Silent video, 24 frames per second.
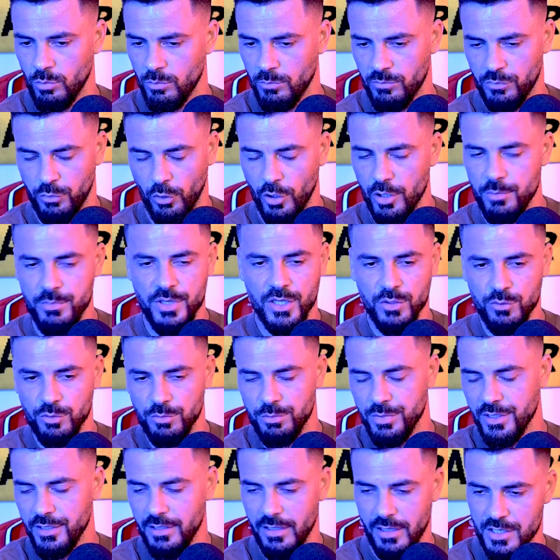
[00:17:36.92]
For me to
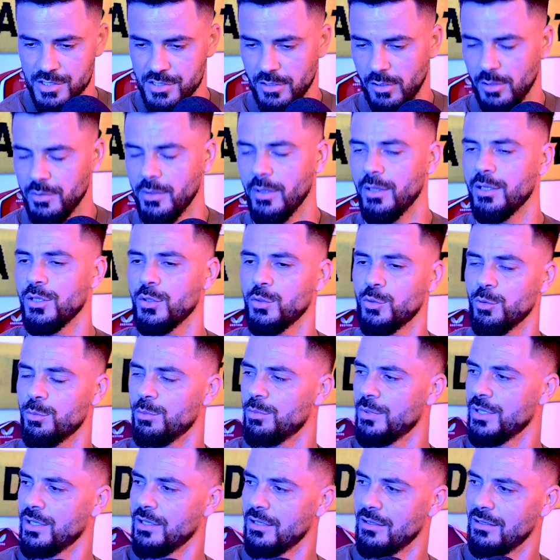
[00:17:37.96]
be in the national team, I need to
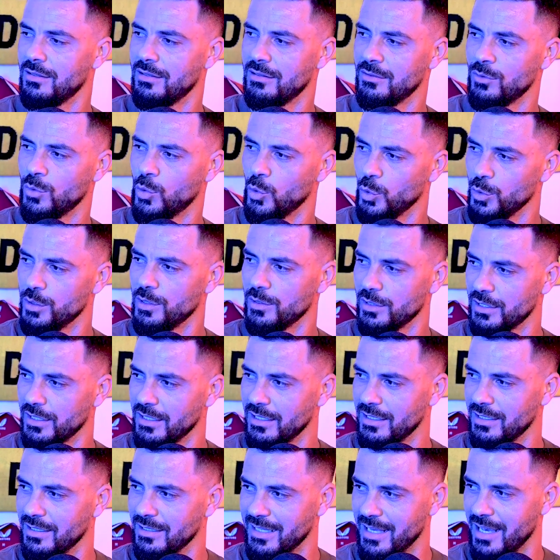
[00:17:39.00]
be good on
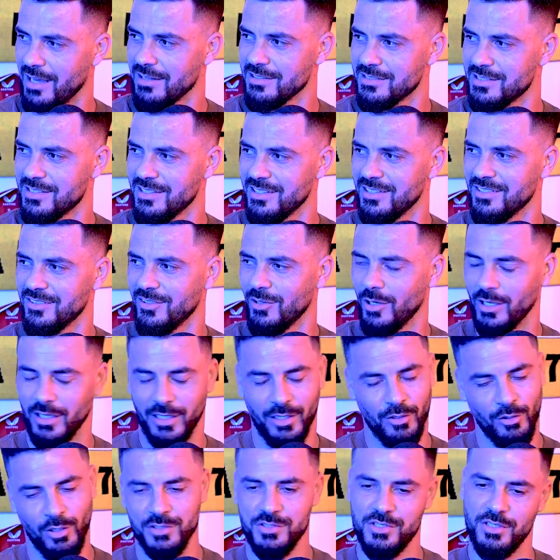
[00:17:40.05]
the KL City. I
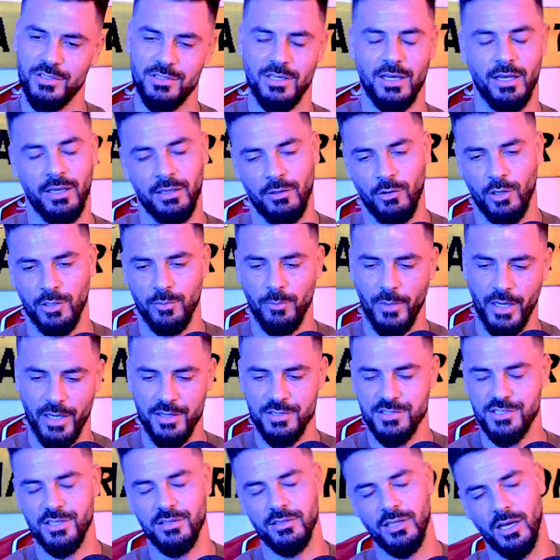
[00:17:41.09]
cannot just I got
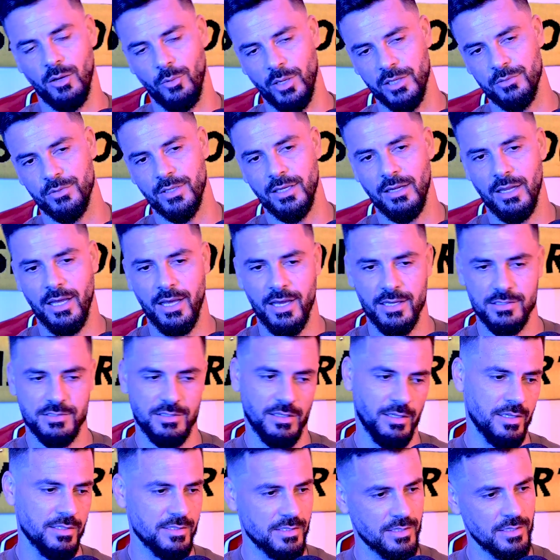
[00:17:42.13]
my seat, now I relax
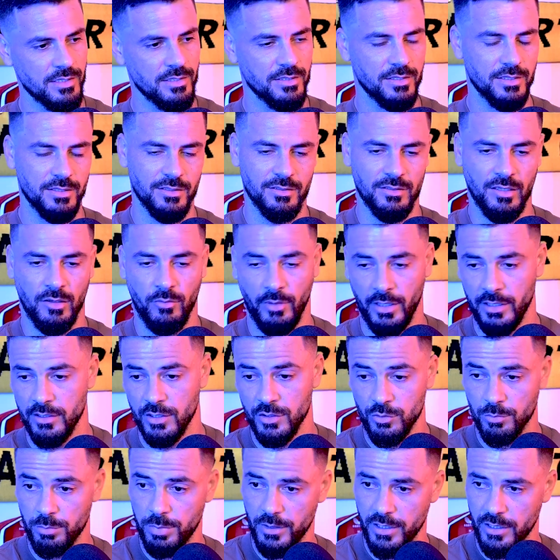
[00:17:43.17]
and I sit here. Now I
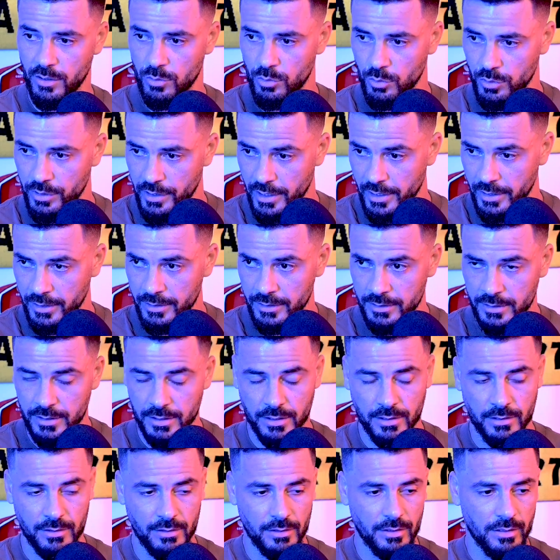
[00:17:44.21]
need to play good there.
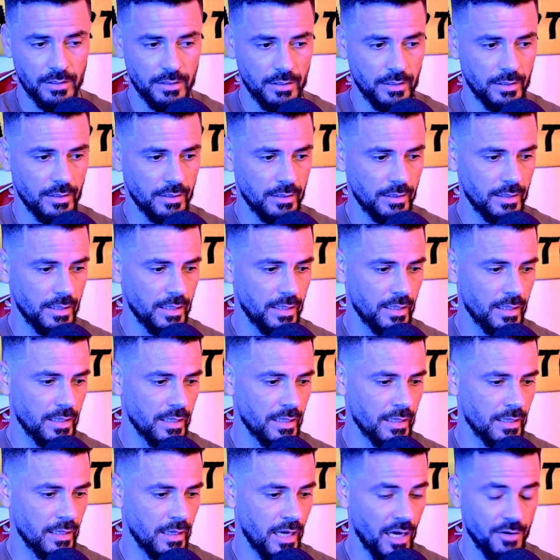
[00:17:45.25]
And
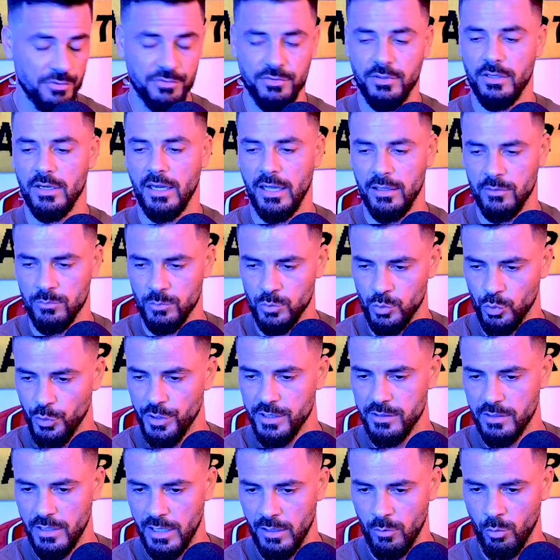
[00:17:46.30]
after I'm
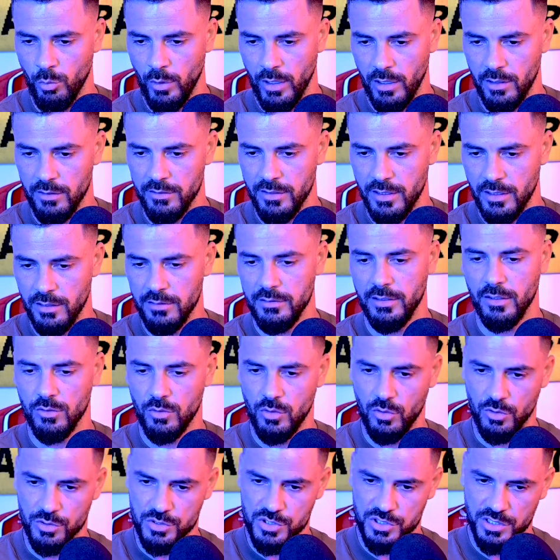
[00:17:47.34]
doing that well there, then
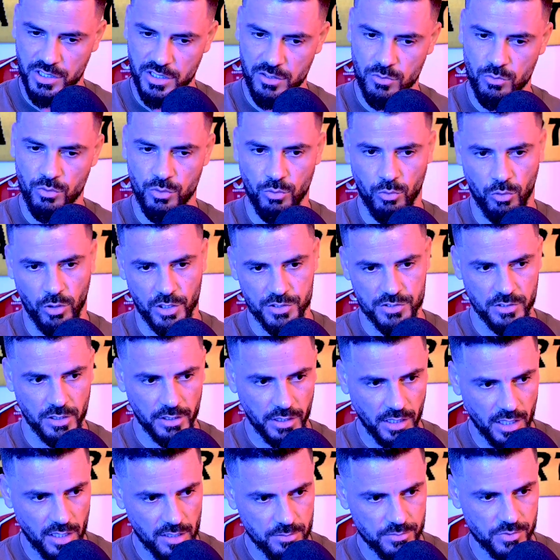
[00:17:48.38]
Coach Kim, we watch
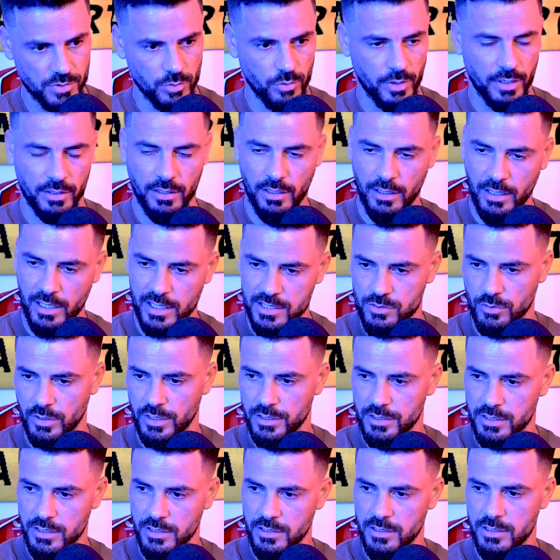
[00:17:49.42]
the games, we will analyze
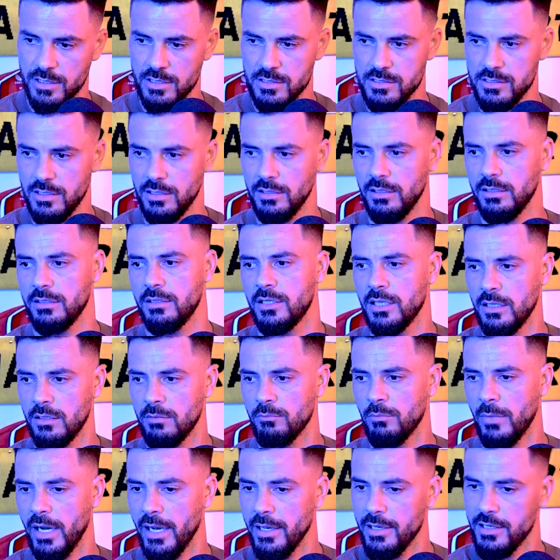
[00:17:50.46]
what he needs, and
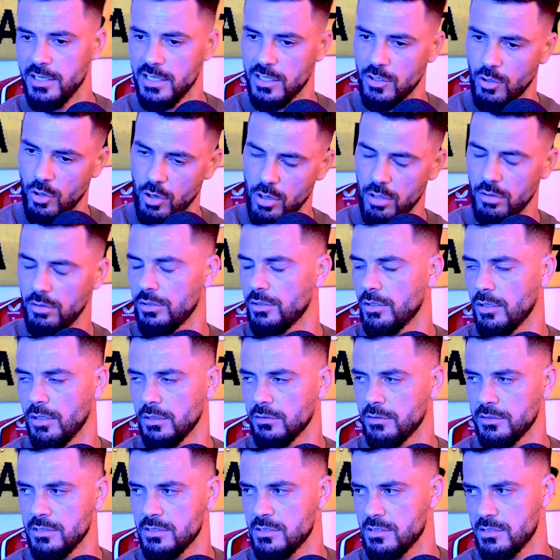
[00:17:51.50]
he call or
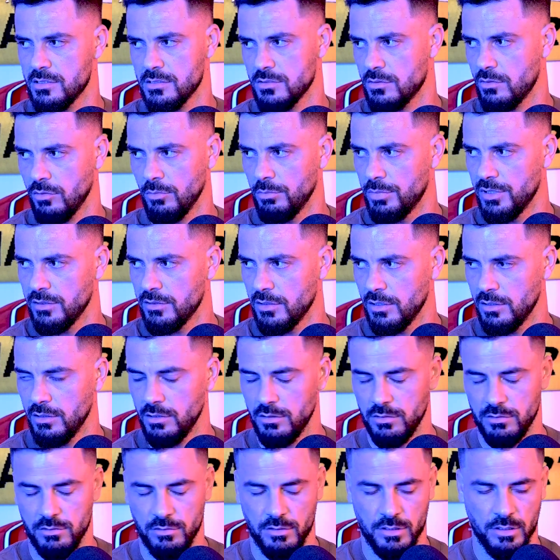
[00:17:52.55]
not. This is
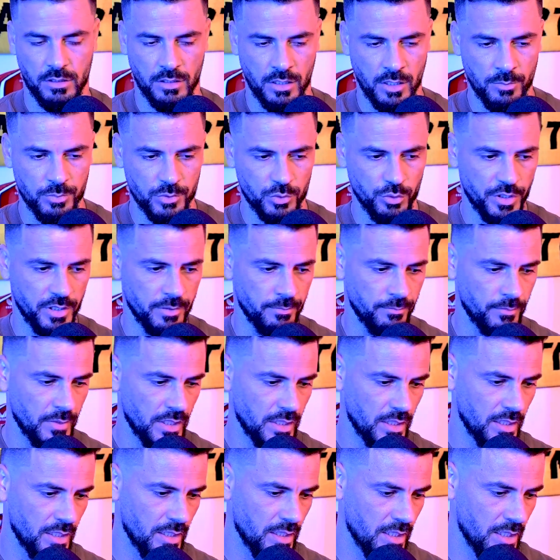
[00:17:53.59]
completely up to him.
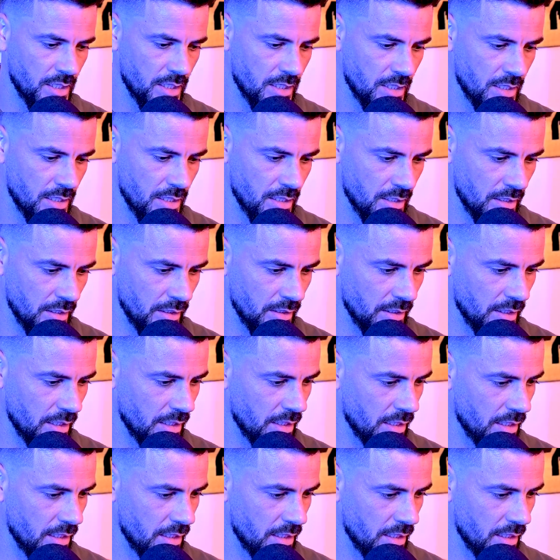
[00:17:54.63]
And